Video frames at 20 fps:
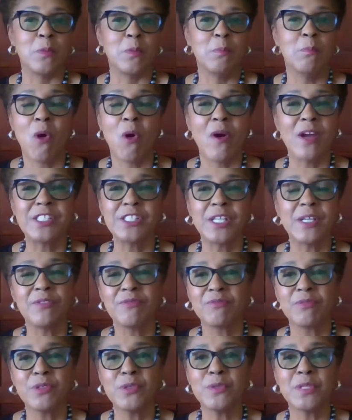marching
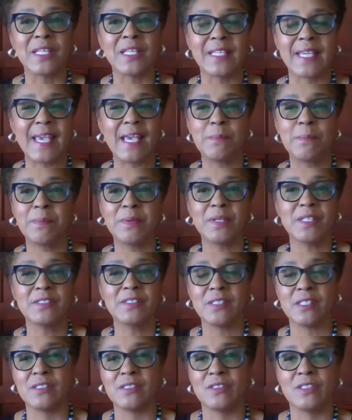through the
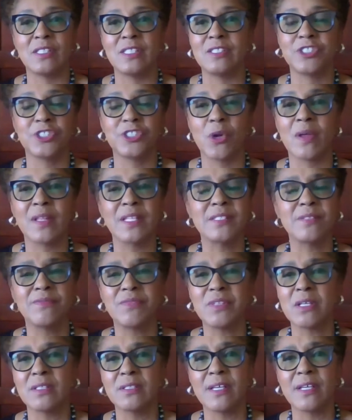campus and in
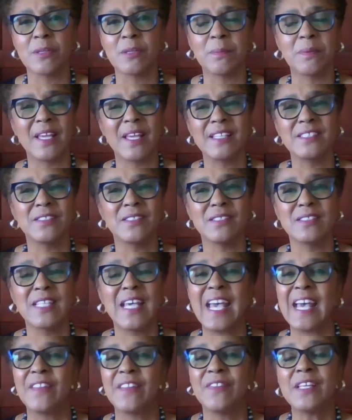Charlottesville and other places,
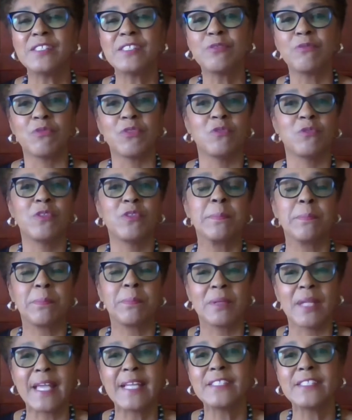this
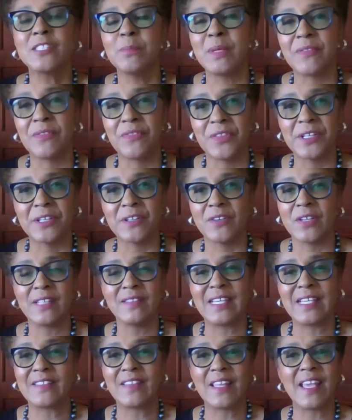replacement
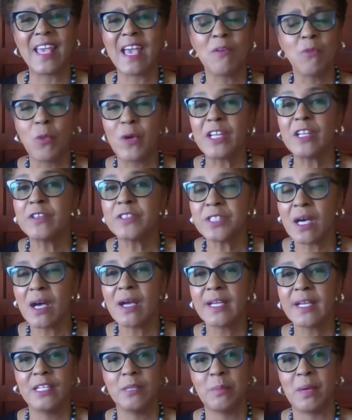theory that they have, what are you
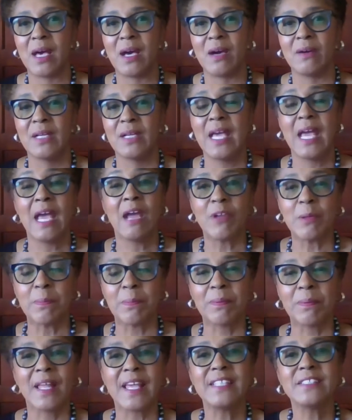talking about?
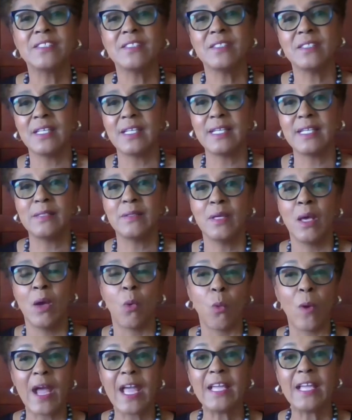Replacing
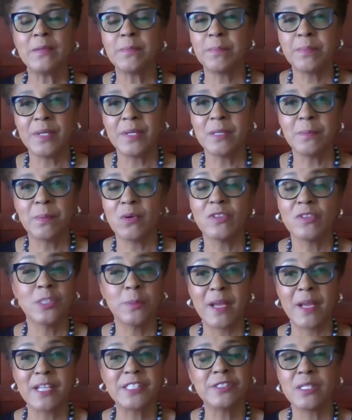white people,
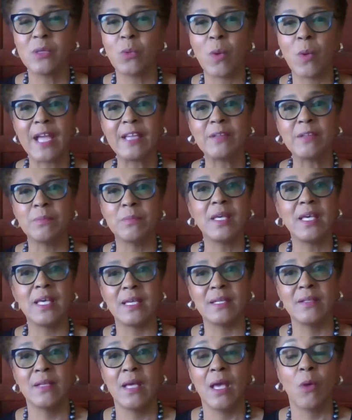especially white
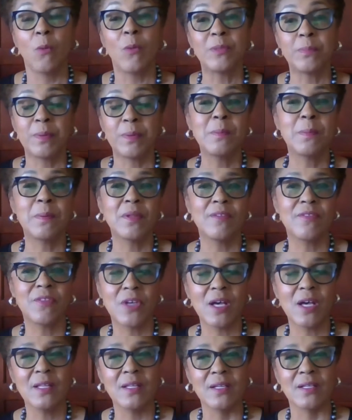men, with people of
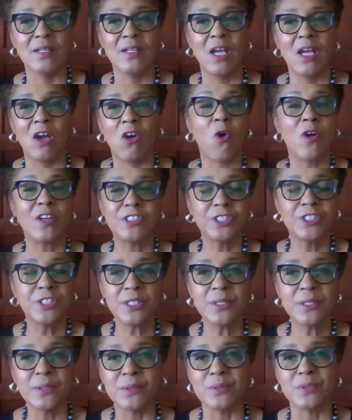color or
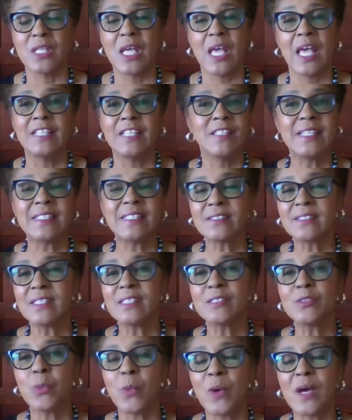Jews. This
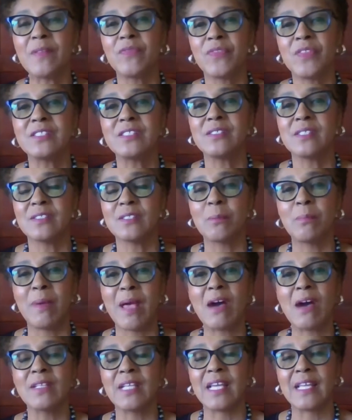is what this is
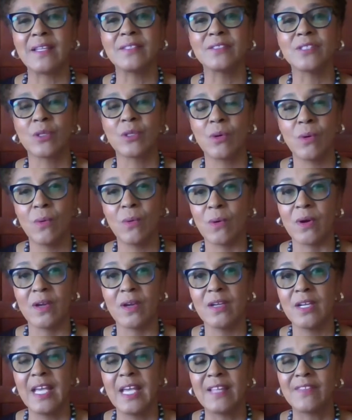about at its
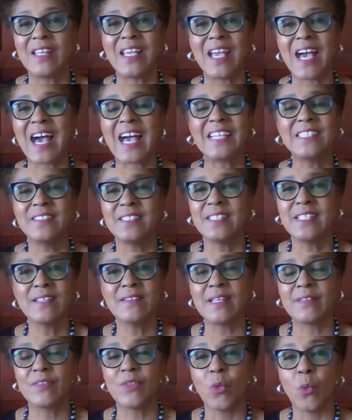core. The idea
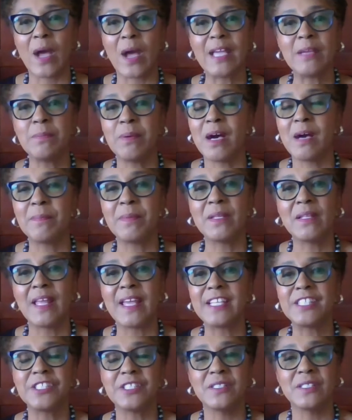that the white
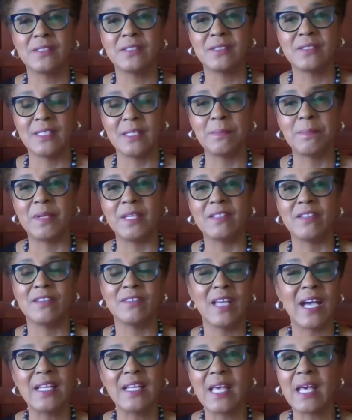population is dipping, they're
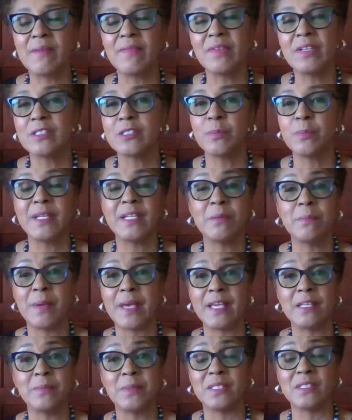not having as many
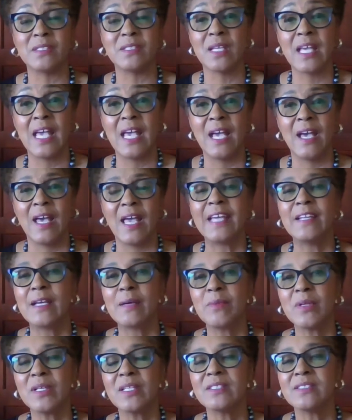babies. And
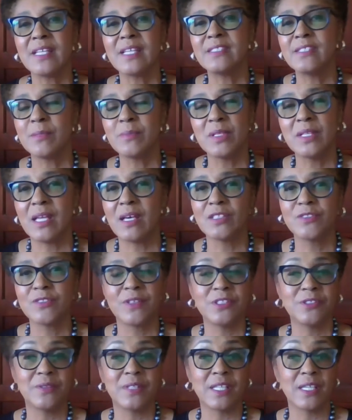I'm going to say something else,
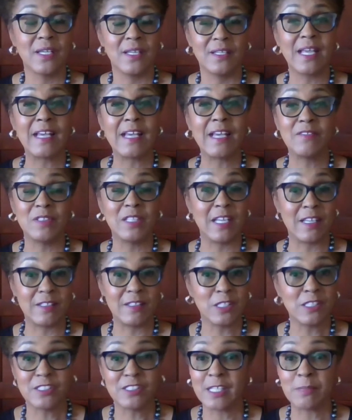Frederica, and
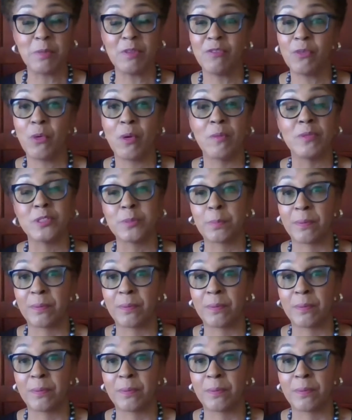as I said before,